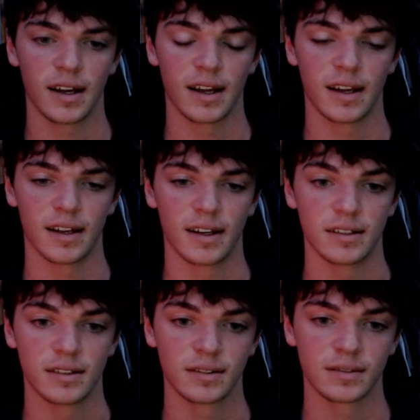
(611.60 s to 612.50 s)

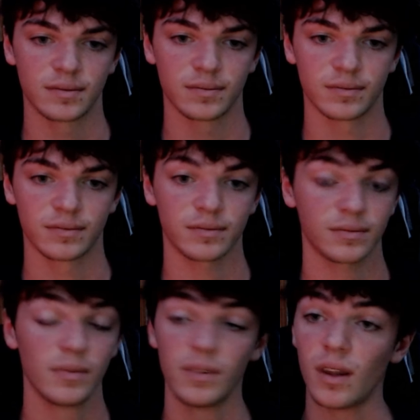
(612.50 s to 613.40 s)
And
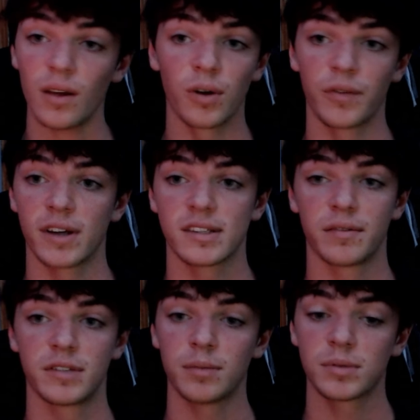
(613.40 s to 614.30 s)
if you guys
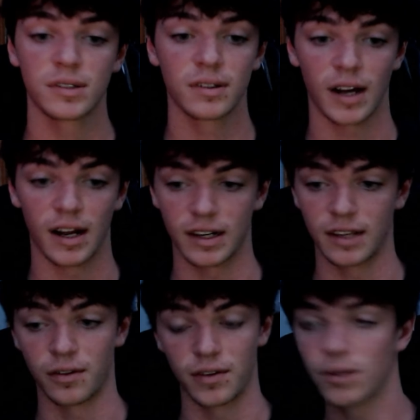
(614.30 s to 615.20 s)
have tips on
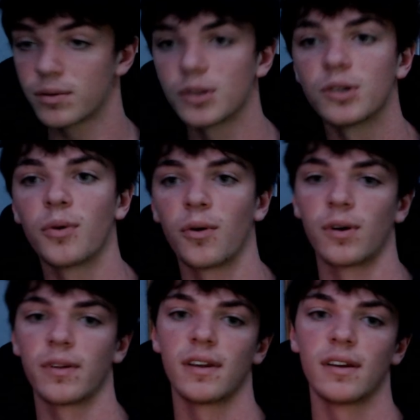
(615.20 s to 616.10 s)
either the YouTube
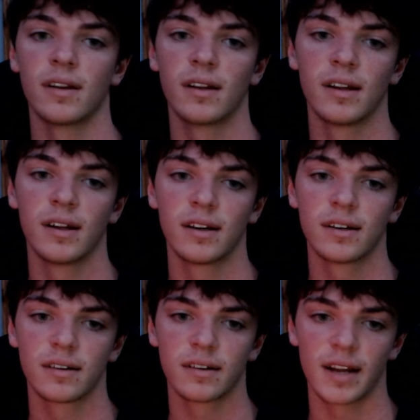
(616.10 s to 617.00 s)
or the
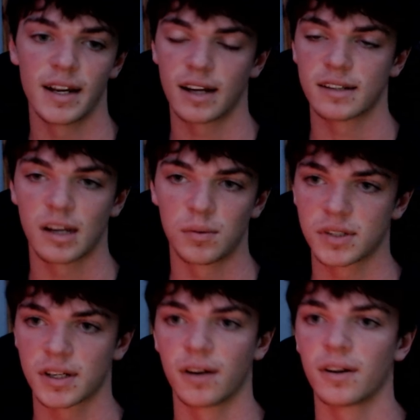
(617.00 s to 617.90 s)
any kind of
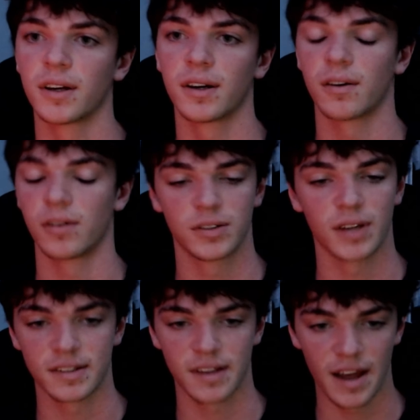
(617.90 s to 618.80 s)
cybersecurity, or
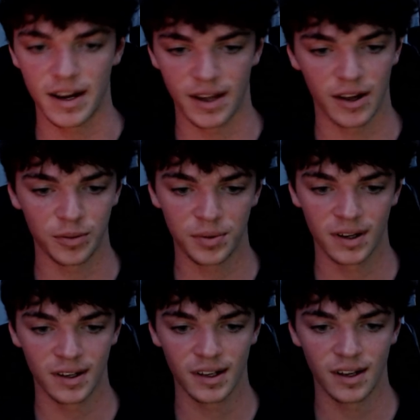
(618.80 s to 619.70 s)
guys any help,
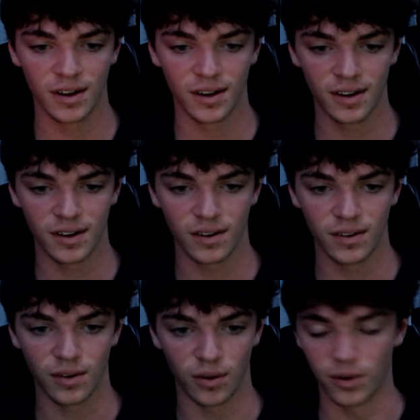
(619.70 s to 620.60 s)

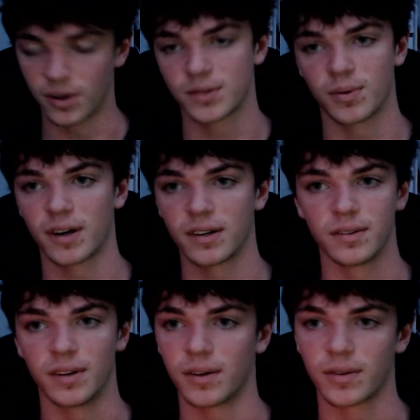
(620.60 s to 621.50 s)
or just
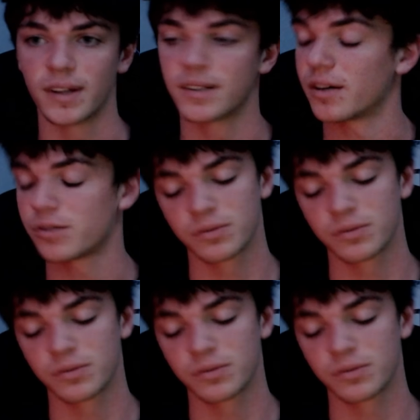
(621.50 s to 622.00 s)
want to get in touch,